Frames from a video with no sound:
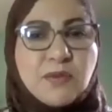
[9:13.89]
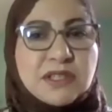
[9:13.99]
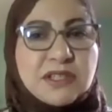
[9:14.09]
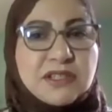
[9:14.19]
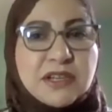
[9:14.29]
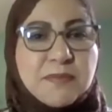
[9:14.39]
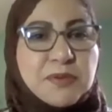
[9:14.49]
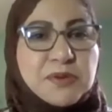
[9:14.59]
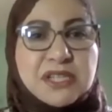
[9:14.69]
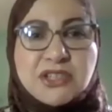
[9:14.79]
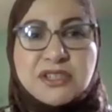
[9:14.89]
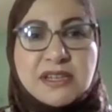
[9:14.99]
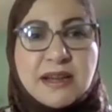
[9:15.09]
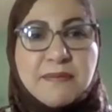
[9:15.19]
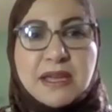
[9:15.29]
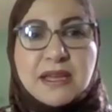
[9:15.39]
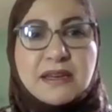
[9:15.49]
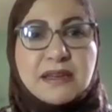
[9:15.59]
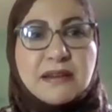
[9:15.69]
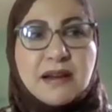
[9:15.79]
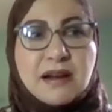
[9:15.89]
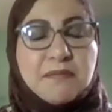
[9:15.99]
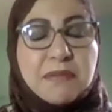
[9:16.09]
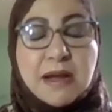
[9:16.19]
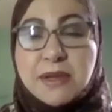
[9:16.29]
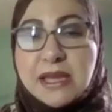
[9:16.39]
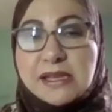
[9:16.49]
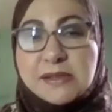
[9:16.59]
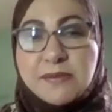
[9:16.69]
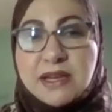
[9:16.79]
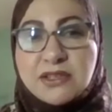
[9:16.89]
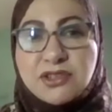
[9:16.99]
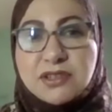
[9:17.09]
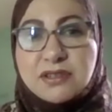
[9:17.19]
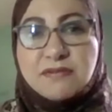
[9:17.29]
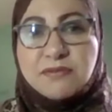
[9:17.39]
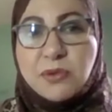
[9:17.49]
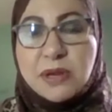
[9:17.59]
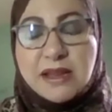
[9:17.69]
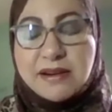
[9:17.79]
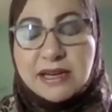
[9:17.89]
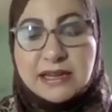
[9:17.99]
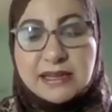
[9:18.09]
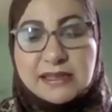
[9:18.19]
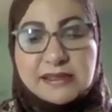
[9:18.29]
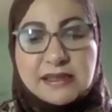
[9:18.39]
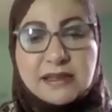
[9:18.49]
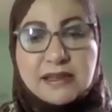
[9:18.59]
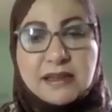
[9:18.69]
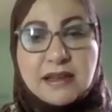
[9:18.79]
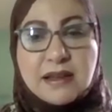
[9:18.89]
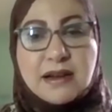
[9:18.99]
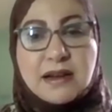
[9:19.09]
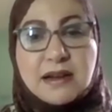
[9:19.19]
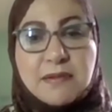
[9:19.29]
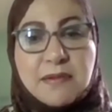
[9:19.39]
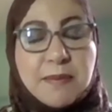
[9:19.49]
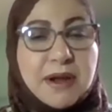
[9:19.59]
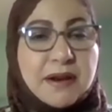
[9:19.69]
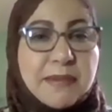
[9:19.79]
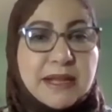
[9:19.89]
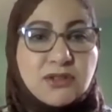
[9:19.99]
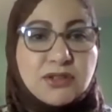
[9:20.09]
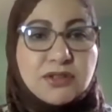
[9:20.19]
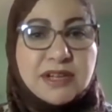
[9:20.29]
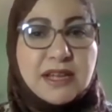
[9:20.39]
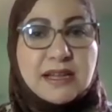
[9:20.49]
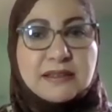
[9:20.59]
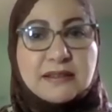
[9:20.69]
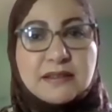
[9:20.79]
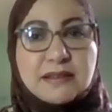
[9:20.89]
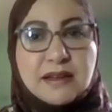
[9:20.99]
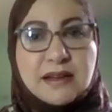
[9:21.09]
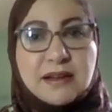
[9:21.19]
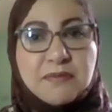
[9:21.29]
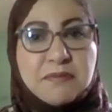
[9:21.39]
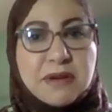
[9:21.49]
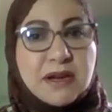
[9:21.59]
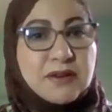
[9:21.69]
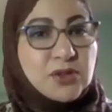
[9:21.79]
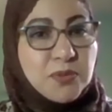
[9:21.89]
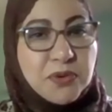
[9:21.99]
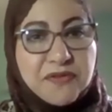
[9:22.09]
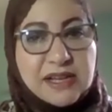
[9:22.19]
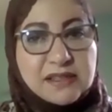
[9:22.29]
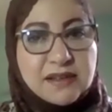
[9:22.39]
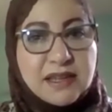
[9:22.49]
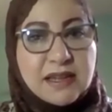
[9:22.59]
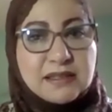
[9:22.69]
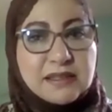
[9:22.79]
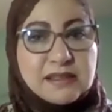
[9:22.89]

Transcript: which position I'm in? I'm a case manager, Wake County, like I say. I'm not a mentor yet. I'm not a supervisor yet.